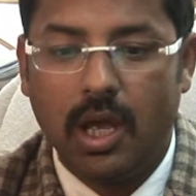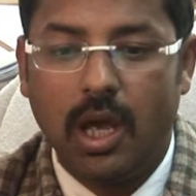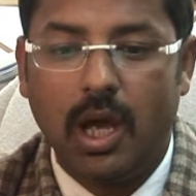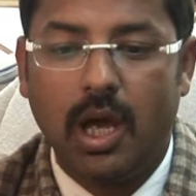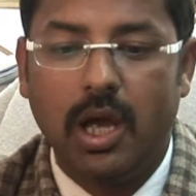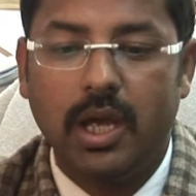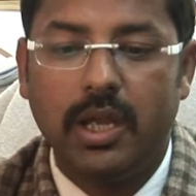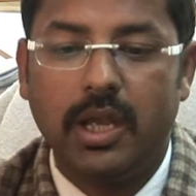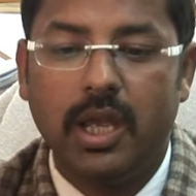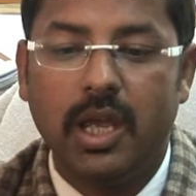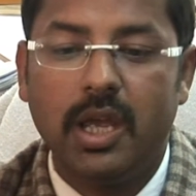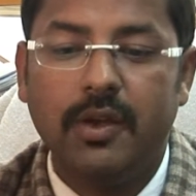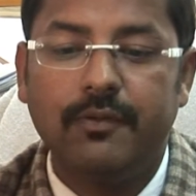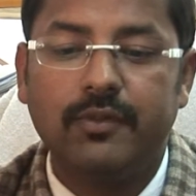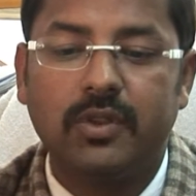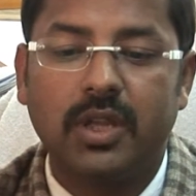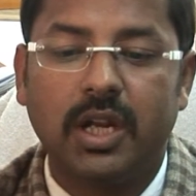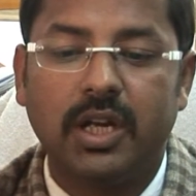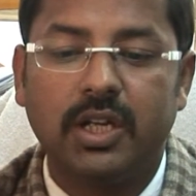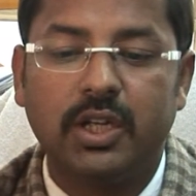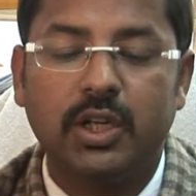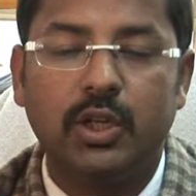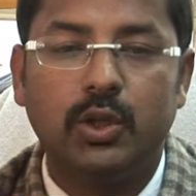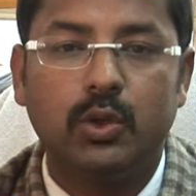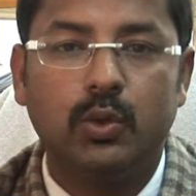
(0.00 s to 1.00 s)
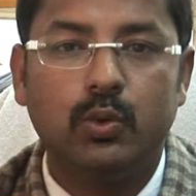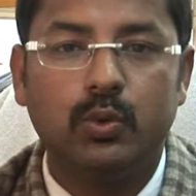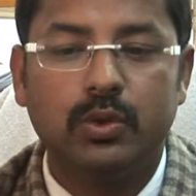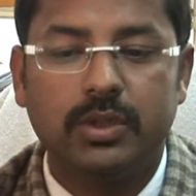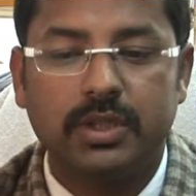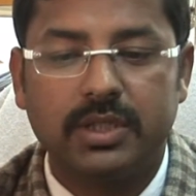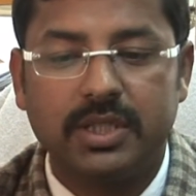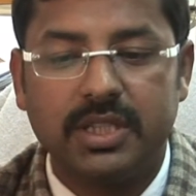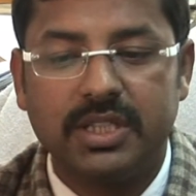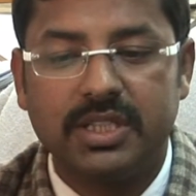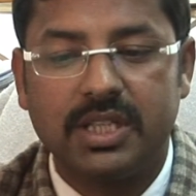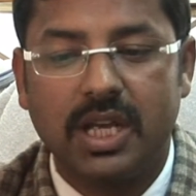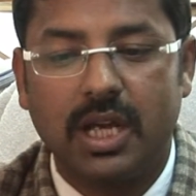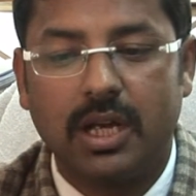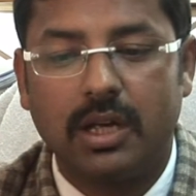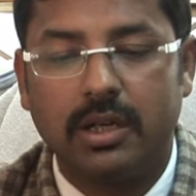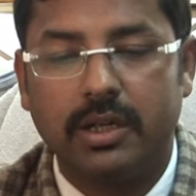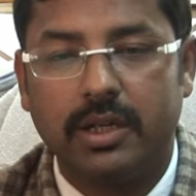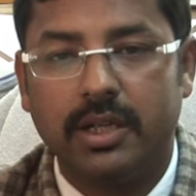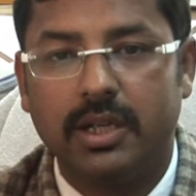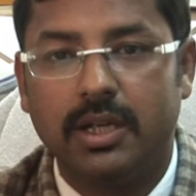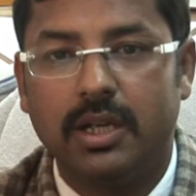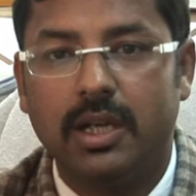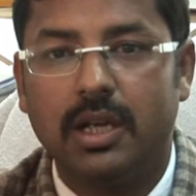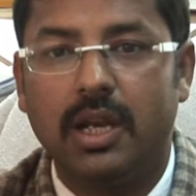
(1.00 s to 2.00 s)
I have 32 research
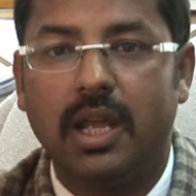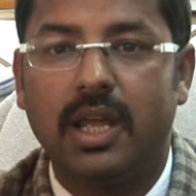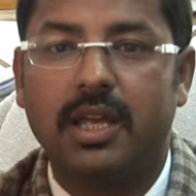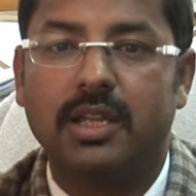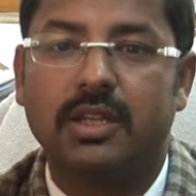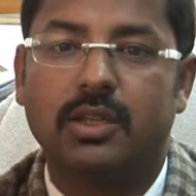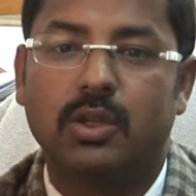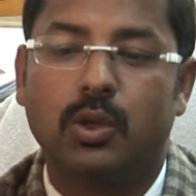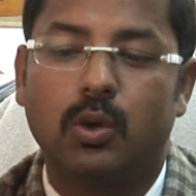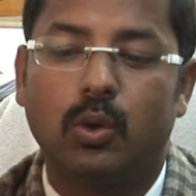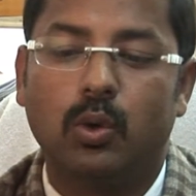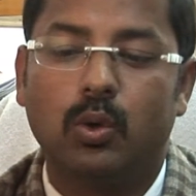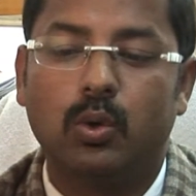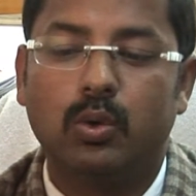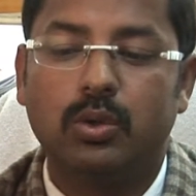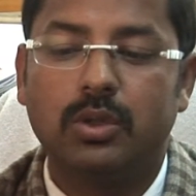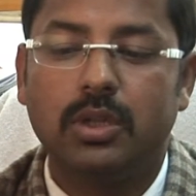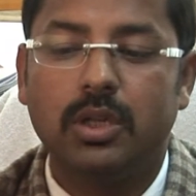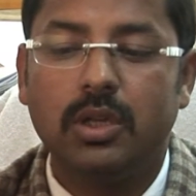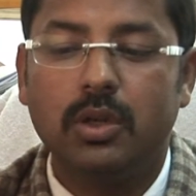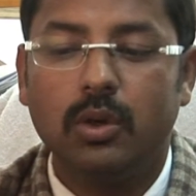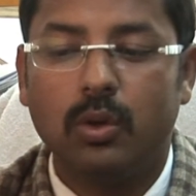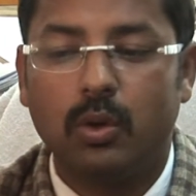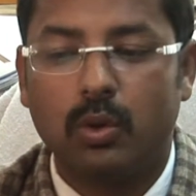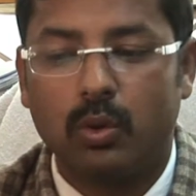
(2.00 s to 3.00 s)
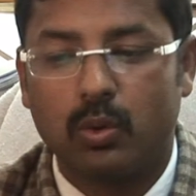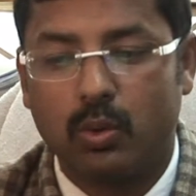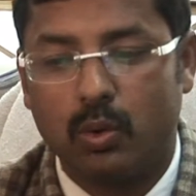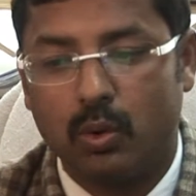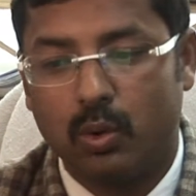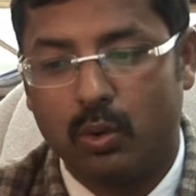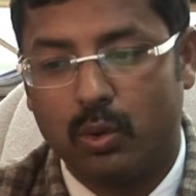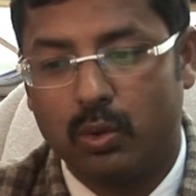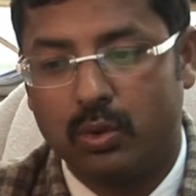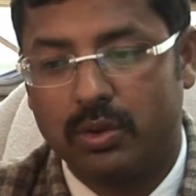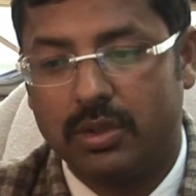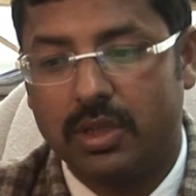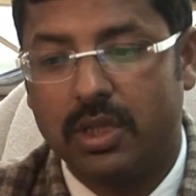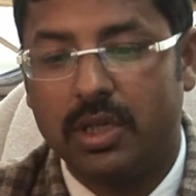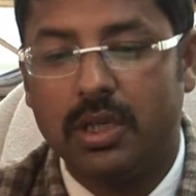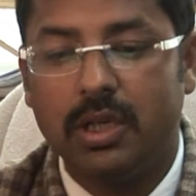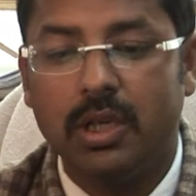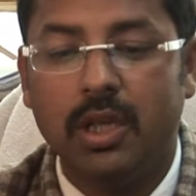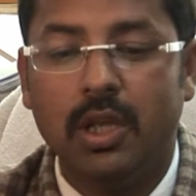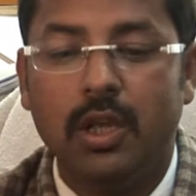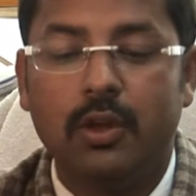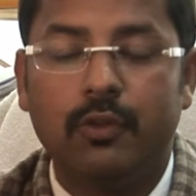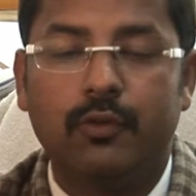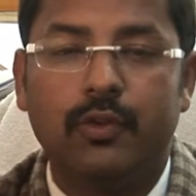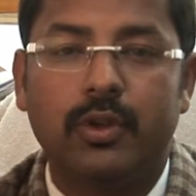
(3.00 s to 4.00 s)
articles as an author or co-author
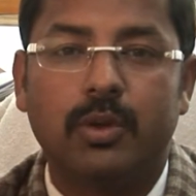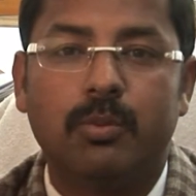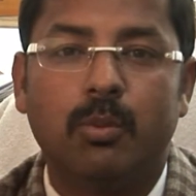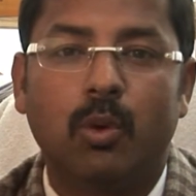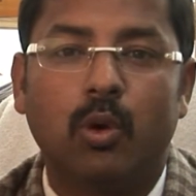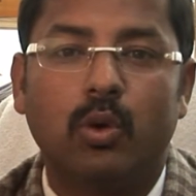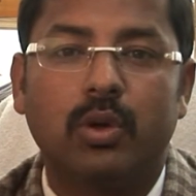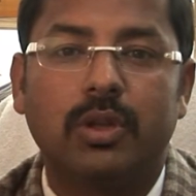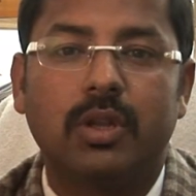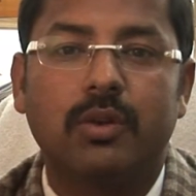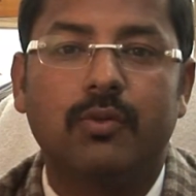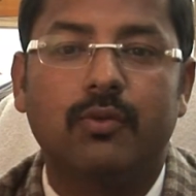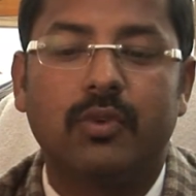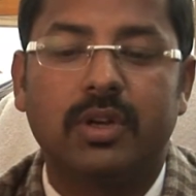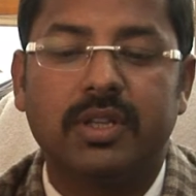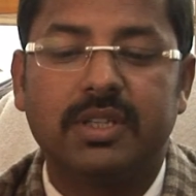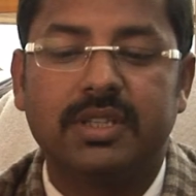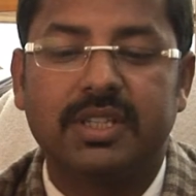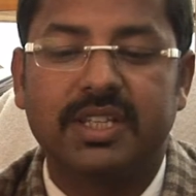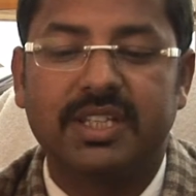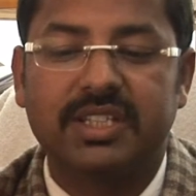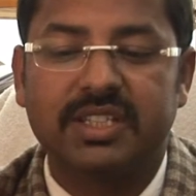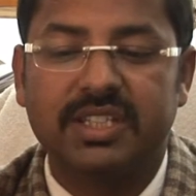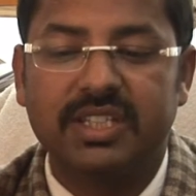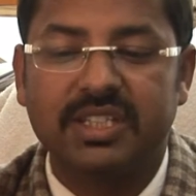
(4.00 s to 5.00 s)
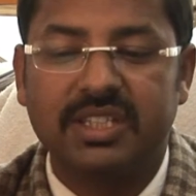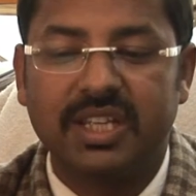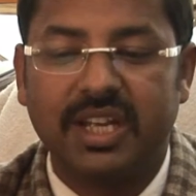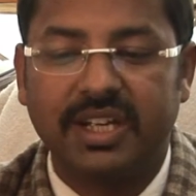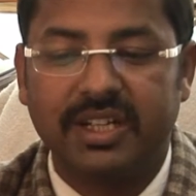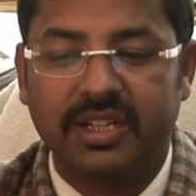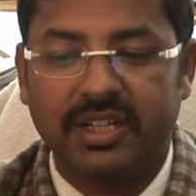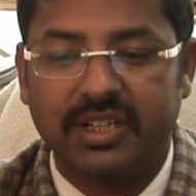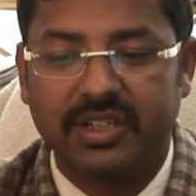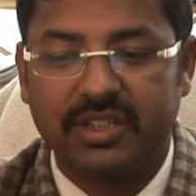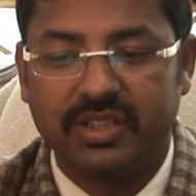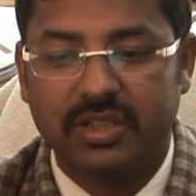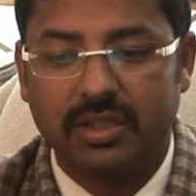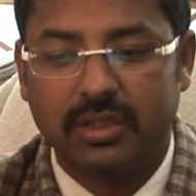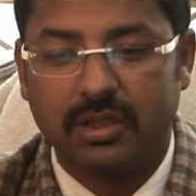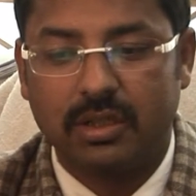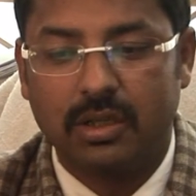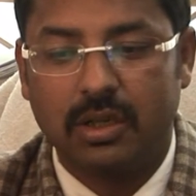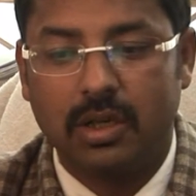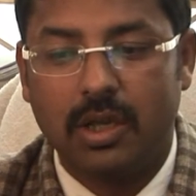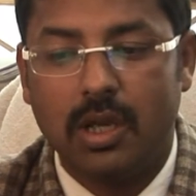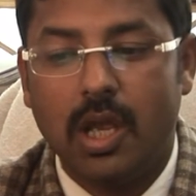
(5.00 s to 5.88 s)
with more than 160 citations.